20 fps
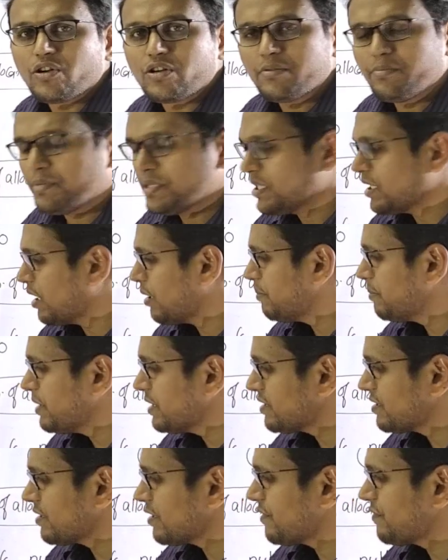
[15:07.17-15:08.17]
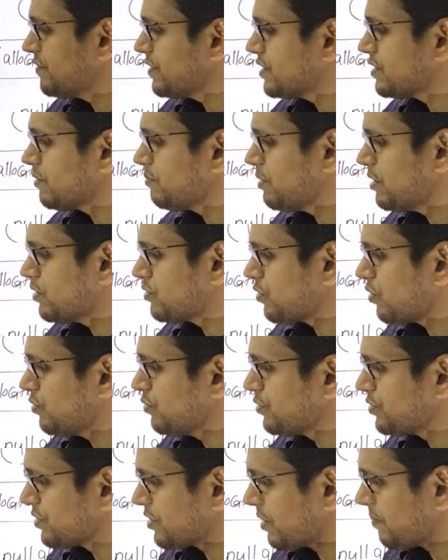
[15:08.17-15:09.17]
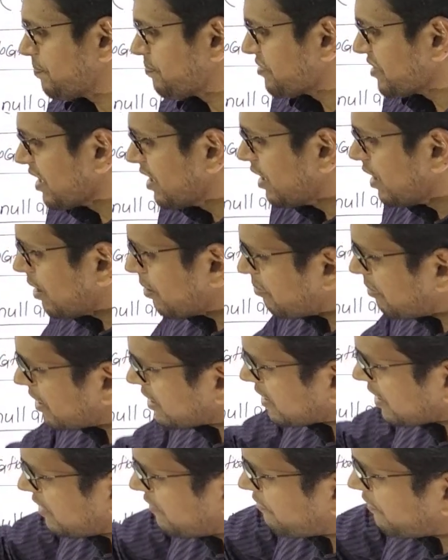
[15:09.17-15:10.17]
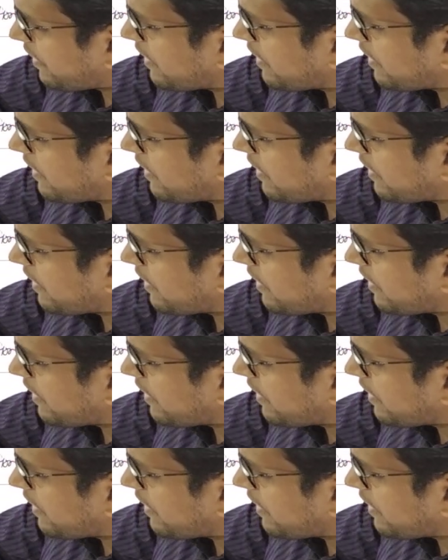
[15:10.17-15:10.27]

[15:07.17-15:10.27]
not be a basic feasible solution. But if